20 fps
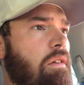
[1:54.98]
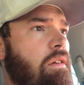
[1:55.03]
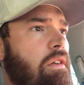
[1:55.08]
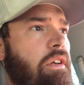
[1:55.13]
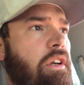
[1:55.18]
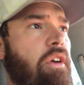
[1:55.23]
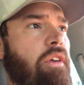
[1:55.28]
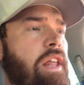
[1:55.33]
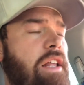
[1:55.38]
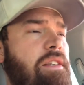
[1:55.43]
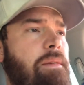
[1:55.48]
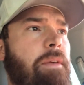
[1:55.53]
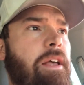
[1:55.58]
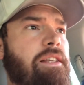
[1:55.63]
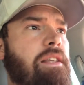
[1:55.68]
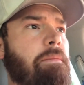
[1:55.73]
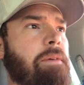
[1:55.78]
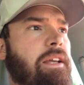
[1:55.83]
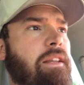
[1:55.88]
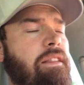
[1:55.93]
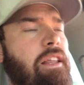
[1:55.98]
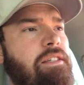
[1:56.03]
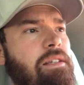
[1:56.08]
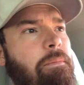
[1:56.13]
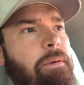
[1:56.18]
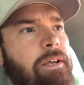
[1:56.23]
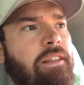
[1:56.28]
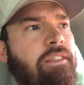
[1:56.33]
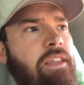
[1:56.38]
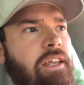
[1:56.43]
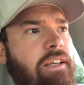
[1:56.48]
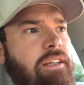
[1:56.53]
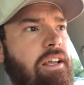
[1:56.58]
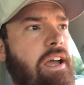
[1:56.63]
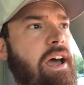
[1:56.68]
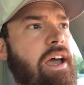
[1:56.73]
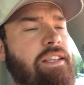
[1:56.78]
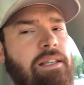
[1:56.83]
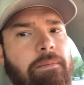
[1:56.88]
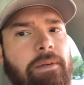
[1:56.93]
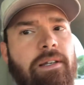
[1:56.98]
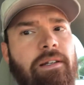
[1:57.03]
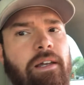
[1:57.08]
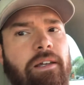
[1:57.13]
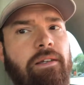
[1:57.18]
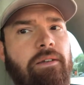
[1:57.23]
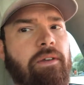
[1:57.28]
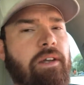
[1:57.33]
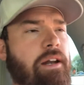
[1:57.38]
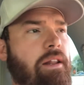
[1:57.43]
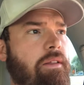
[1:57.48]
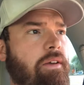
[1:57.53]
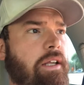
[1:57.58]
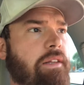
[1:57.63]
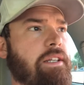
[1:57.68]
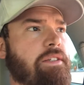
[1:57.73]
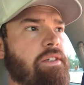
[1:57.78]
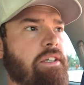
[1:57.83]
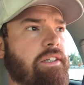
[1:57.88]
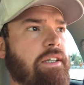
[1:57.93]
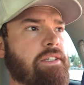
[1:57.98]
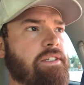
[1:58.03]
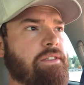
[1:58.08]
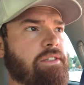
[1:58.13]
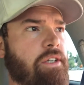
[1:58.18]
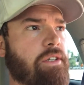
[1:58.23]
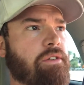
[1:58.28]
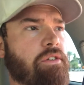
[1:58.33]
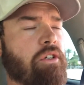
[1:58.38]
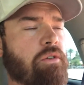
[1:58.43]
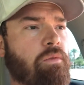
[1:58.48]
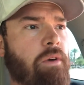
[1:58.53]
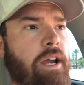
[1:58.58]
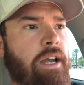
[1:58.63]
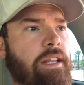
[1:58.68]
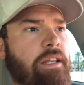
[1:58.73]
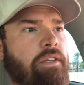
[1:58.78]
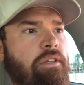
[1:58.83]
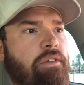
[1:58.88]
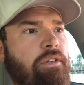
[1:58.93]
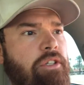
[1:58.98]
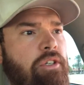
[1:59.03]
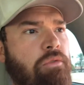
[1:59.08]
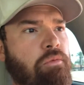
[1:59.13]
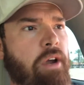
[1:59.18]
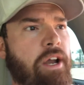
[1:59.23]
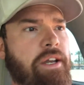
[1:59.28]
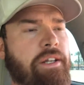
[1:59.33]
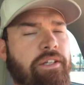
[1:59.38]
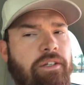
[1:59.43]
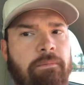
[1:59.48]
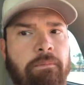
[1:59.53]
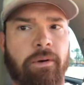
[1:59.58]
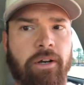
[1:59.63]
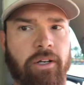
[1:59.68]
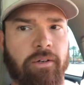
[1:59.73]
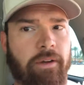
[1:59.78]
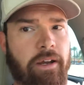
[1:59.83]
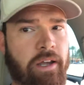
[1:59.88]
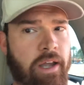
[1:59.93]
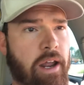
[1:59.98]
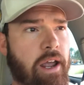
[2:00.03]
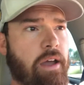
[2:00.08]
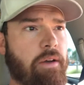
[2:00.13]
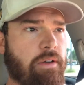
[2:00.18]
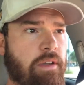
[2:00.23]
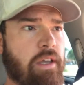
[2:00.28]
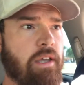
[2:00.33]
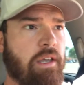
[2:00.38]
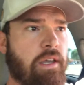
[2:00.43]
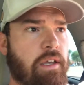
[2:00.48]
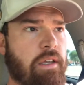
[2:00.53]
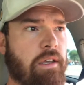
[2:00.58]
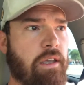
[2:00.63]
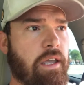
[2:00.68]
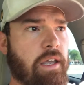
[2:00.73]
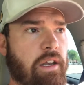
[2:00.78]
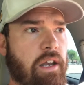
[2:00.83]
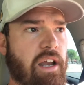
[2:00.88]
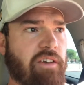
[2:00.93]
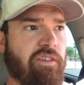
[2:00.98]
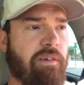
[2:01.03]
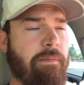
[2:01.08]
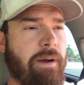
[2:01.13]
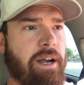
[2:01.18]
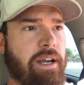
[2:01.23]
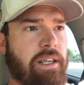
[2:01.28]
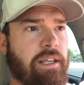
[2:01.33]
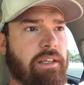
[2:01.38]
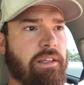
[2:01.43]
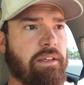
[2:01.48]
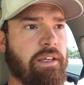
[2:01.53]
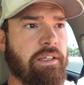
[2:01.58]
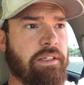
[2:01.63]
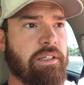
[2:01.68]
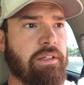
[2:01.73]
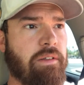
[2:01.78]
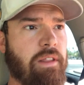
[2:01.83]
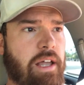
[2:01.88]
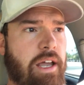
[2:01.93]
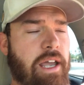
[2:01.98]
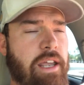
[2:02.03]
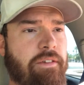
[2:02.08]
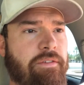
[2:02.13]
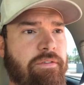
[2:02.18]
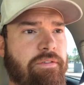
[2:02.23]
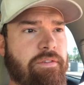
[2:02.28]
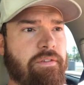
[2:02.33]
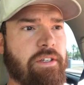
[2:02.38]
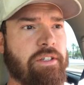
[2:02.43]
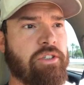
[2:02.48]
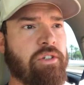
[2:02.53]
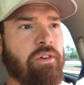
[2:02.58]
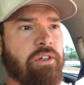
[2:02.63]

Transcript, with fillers: you know that's a, that's a big that's a big thing, guys. I mean, like you got to look at this like this is a you're writing you're writing your book right now, and everybody in their life is